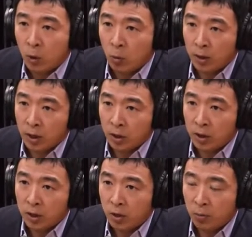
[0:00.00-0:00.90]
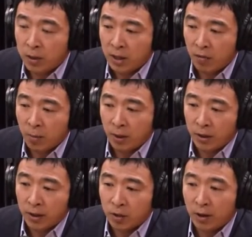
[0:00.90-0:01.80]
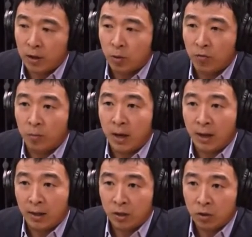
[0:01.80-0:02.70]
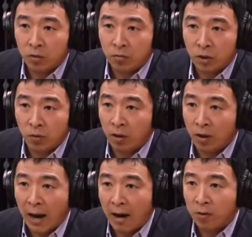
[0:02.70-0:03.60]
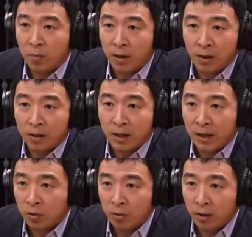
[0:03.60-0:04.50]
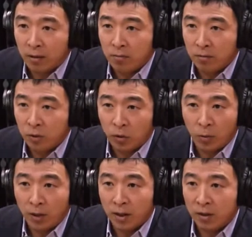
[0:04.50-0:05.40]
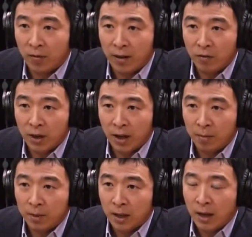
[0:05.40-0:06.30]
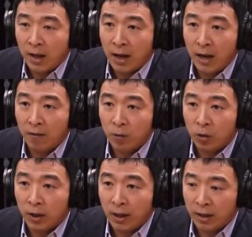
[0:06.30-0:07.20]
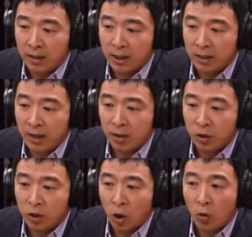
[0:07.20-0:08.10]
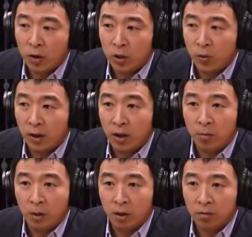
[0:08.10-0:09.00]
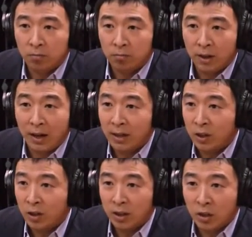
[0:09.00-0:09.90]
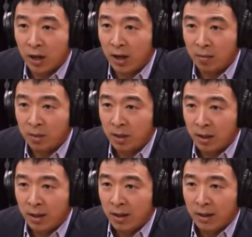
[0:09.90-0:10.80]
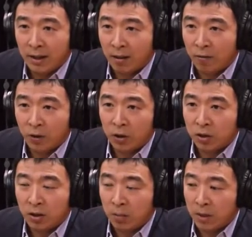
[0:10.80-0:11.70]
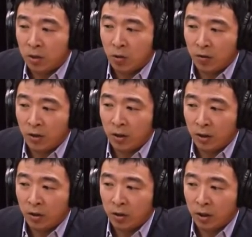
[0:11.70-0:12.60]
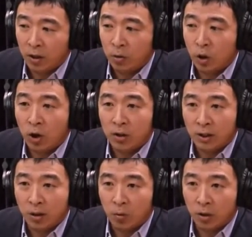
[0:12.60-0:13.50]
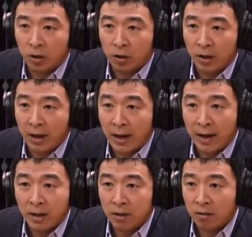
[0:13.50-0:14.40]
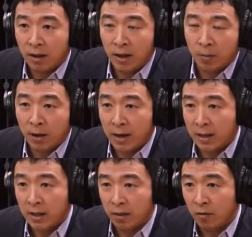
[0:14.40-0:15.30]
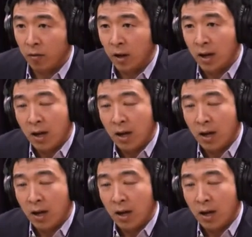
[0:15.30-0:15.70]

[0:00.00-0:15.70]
Only 32% of Americans graduate from college. So the average American is a high school grad doing one of these five jobs. And if you look at it, technology is already doing a number on each of these jobs. Like the first, administrative and clerical, includes call center workers, and AI is in the process of